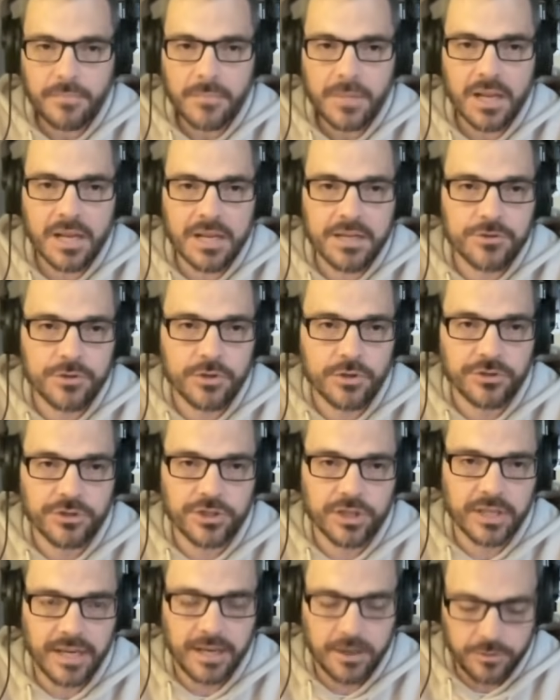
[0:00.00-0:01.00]
Israel
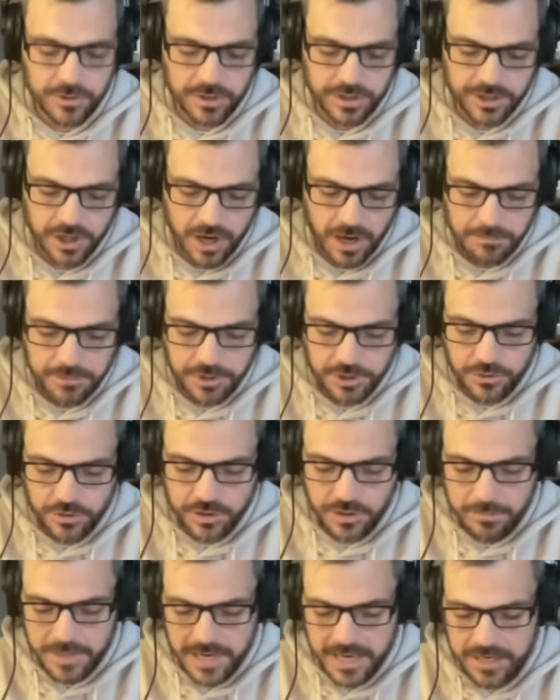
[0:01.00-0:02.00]
took out the top 2
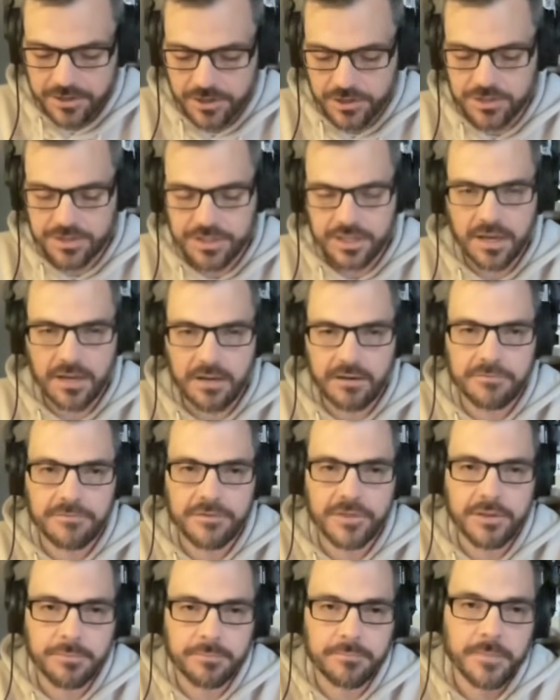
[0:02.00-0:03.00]
commanders of
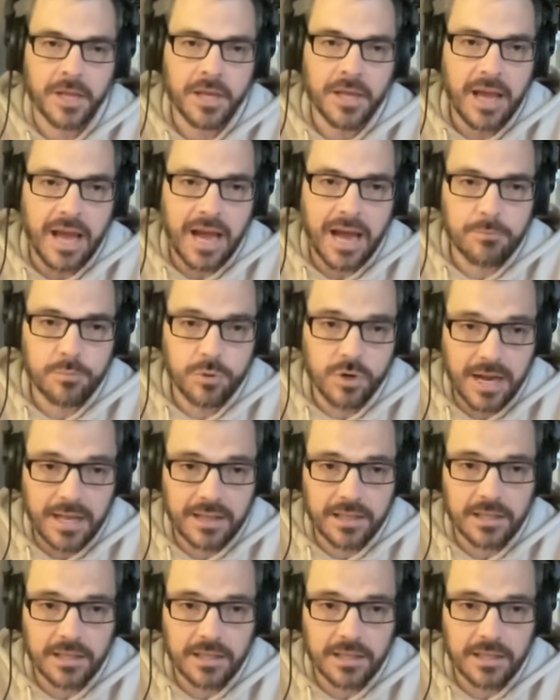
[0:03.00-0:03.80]
the Abu Ali